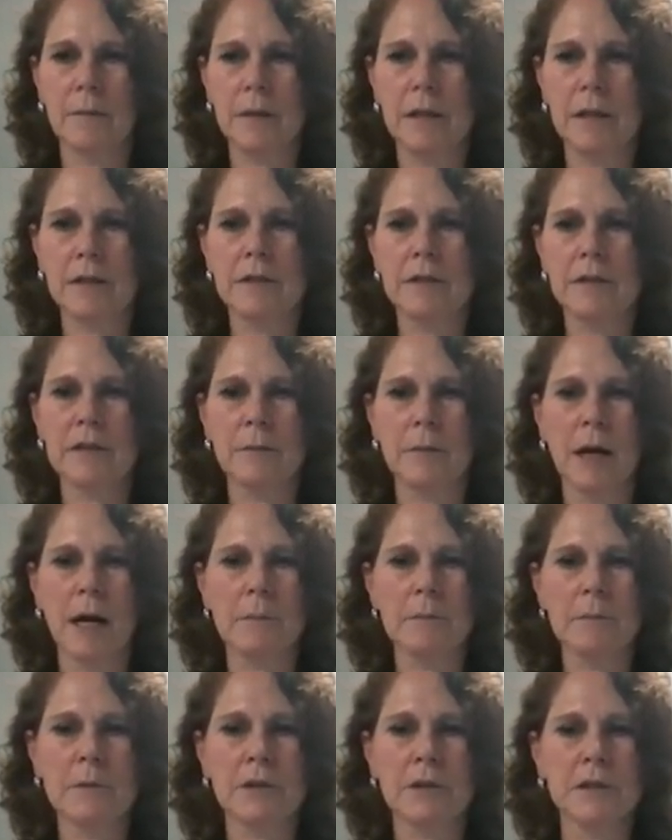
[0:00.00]
Here are some
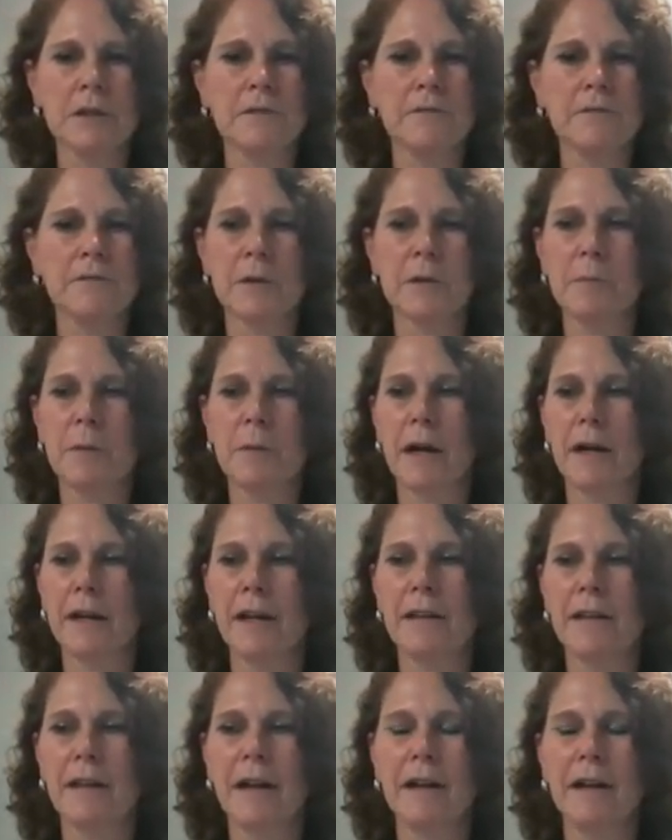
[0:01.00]
options for your
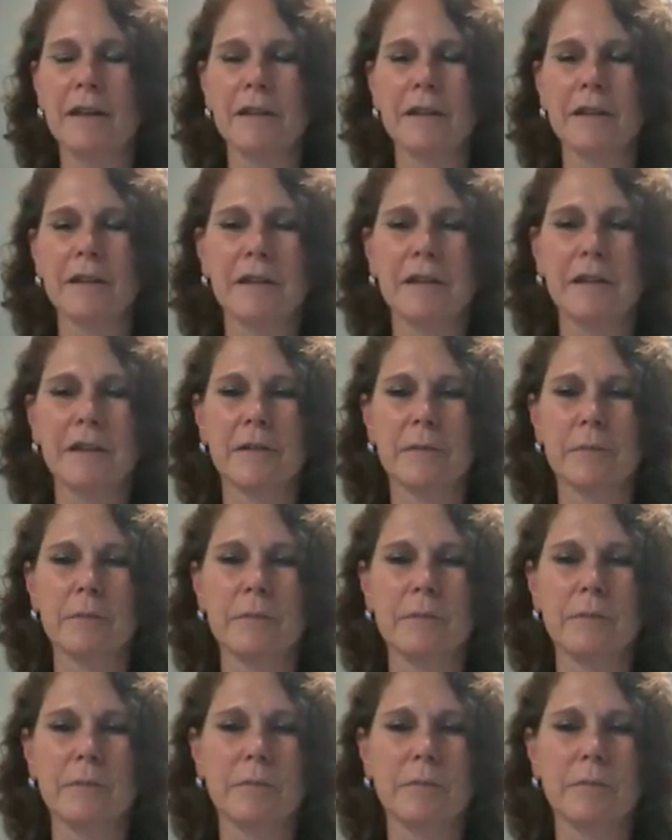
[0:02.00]
parking lot that,